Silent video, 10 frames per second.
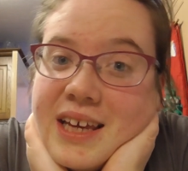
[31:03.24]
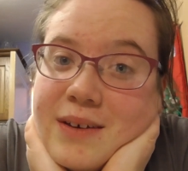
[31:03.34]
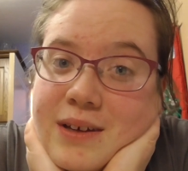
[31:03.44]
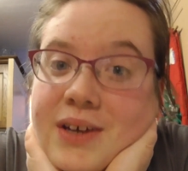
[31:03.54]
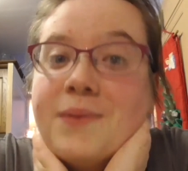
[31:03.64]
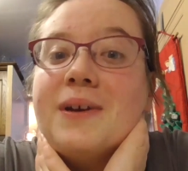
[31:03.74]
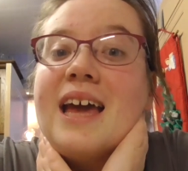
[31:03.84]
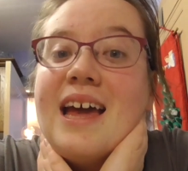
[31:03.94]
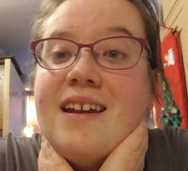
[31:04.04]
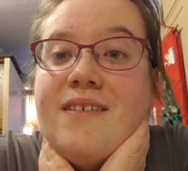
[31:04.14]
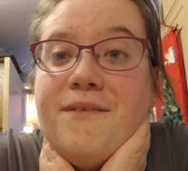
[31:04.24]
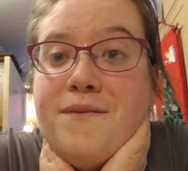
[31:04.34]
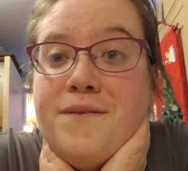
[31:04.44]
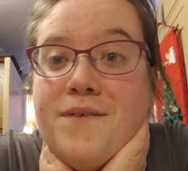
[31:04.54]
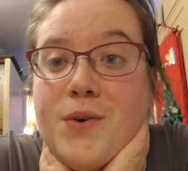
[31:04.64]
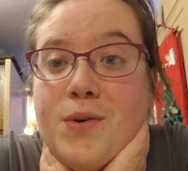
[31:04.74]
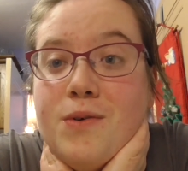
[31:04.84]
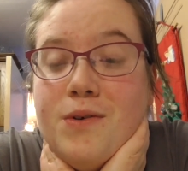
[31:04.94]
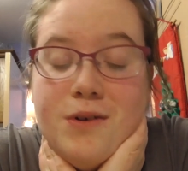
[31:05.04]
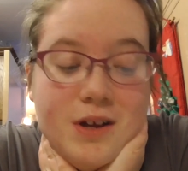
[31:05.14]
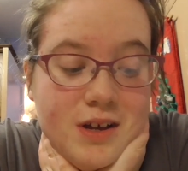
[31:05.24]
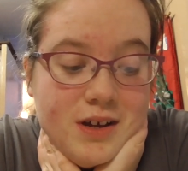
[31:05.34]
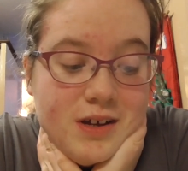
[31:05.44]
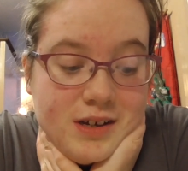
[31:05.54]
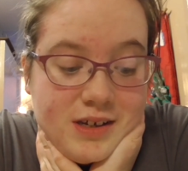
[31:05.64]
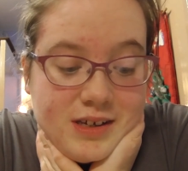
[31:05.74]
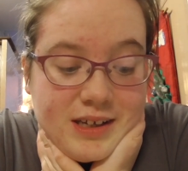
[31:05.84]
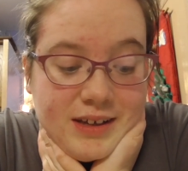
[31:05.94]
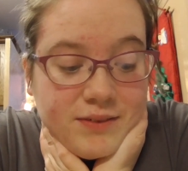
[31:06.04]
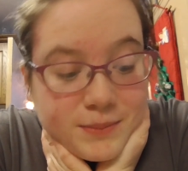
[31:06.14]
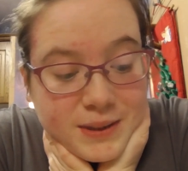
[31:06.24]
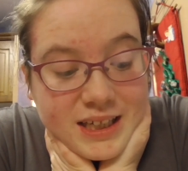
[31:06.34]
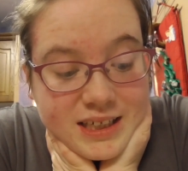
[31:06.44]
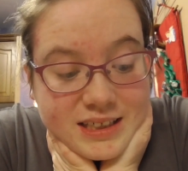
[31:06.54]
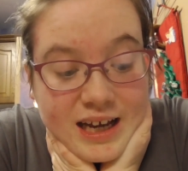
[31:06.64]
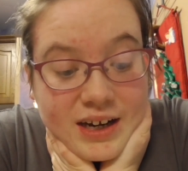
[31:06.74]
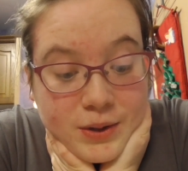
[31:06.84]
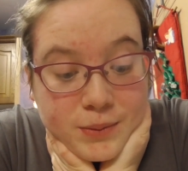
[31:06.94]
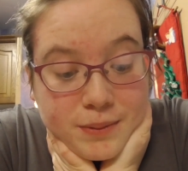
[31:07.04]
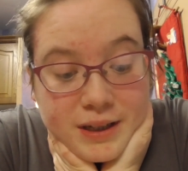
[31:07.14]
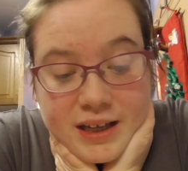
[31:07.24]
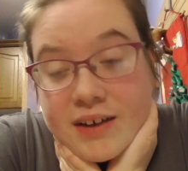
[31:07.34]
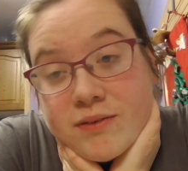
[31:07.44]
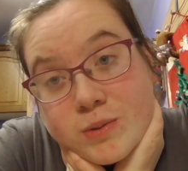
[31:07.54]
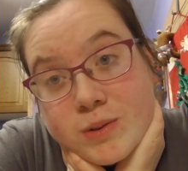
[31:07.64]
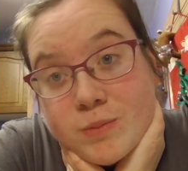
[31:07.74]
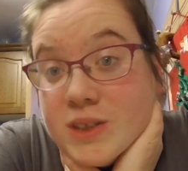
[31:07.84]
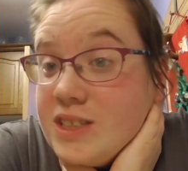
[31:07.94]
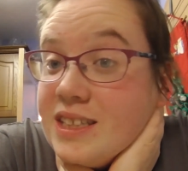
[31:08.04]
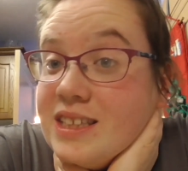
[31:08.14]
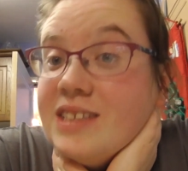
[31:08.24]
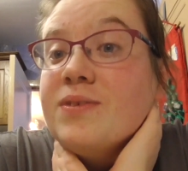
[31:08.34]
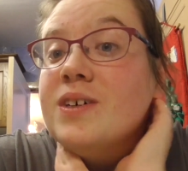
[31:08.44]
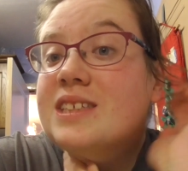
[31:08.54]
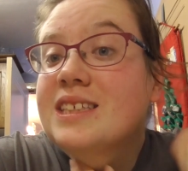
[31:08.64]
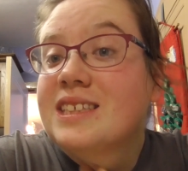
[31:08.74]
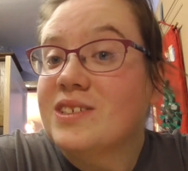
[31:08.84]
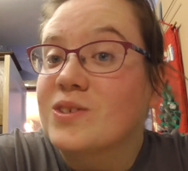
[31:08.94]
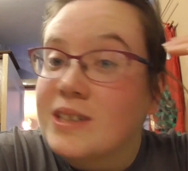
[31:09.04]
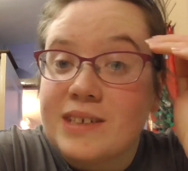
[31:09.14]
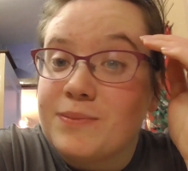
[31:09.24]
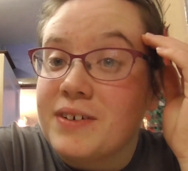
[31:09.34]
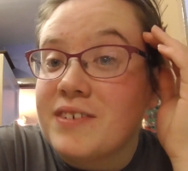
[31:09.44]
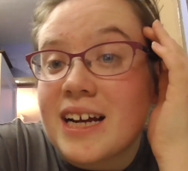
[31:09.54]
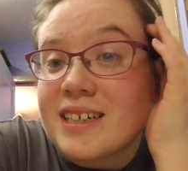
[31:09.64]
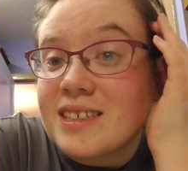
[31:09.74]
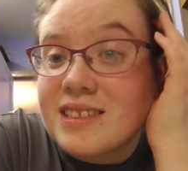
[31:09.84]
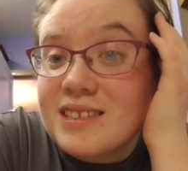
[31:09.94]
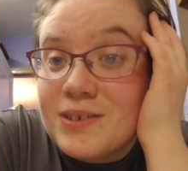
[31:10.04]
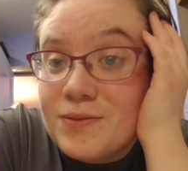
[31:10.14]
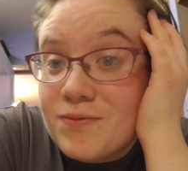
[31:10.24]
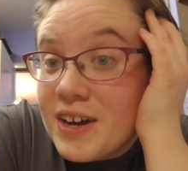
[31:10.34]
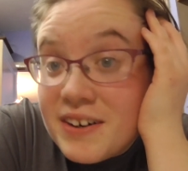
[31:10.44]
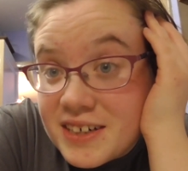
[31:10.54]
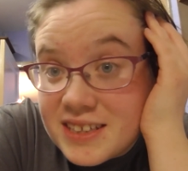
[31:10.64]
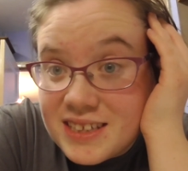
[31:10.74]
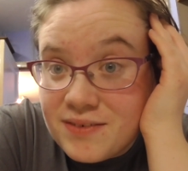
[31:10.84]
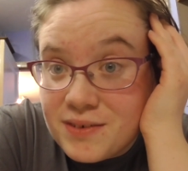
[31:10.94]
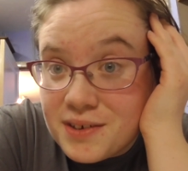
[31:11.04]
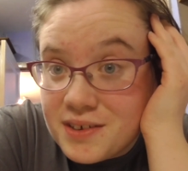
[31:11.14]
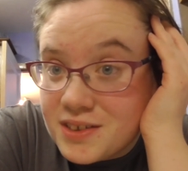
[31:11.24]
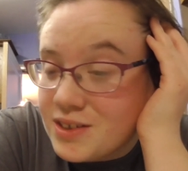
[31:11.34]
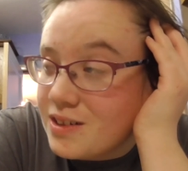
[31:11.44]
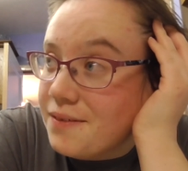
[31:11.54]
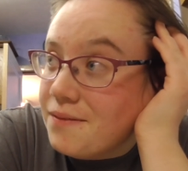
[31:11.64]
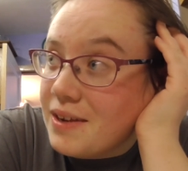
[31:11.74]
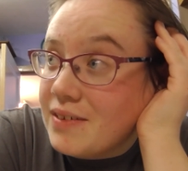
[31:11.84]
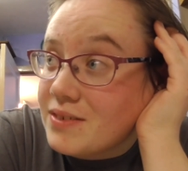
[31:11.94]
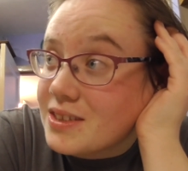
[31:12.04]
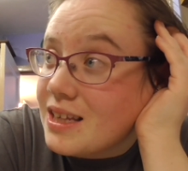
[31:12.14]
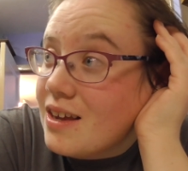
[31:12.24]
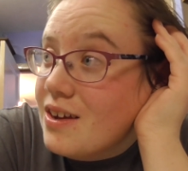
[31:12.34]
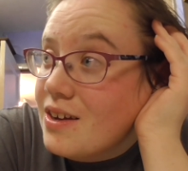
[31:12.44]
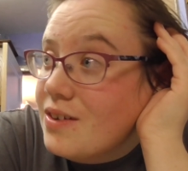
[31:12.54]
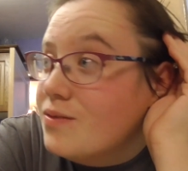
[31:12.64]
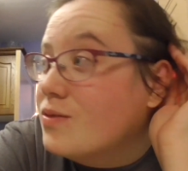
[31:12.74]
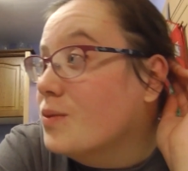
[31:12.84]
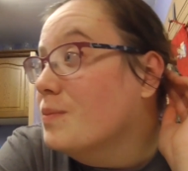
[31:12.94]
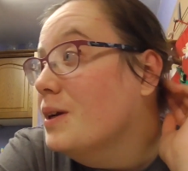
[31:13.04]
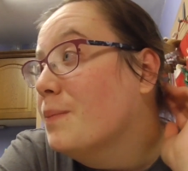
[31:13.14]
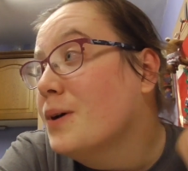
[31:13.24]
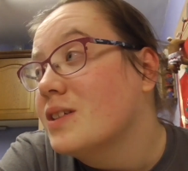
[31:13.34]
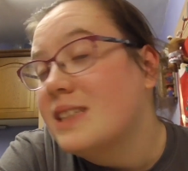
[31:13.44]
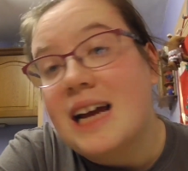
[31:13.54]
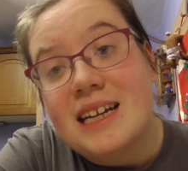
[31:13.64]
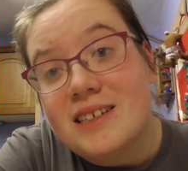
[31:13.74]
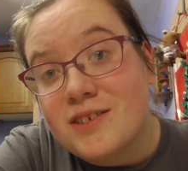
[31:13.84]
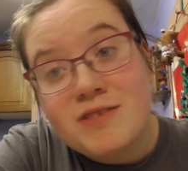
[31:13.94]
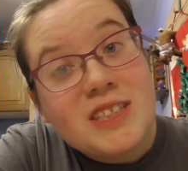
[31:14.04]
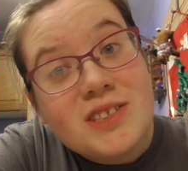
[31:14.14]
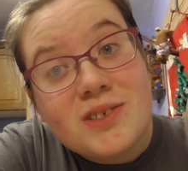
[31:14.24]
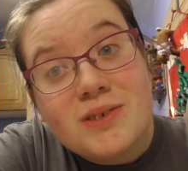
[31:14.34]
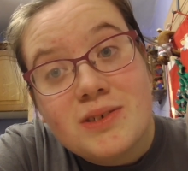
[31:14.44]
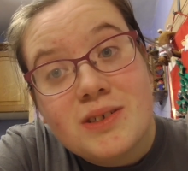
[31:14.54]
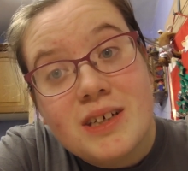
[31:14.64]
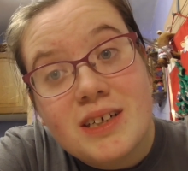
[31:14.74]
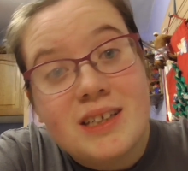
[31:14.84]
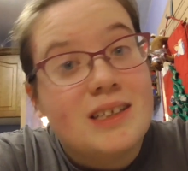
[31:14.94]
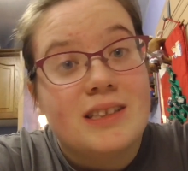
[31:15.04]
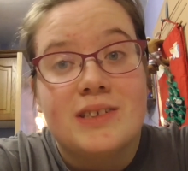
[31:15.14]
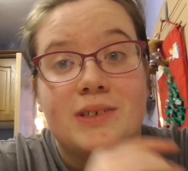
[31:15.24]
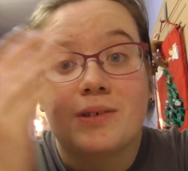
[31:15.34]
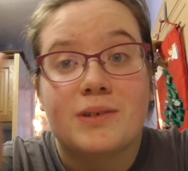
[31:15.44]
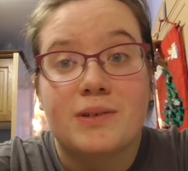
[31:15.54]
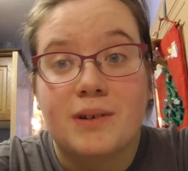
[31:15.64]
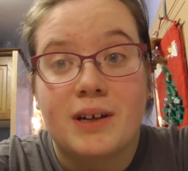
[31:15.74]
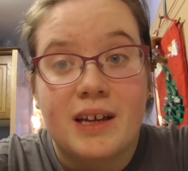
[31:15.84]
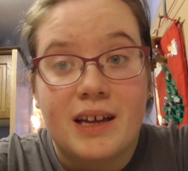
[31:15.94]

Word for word: thank you again for giving me this. I hope everyone watching these vlogs has enjoyed my reactions to various different hot chocolate flavours from your bog standard original to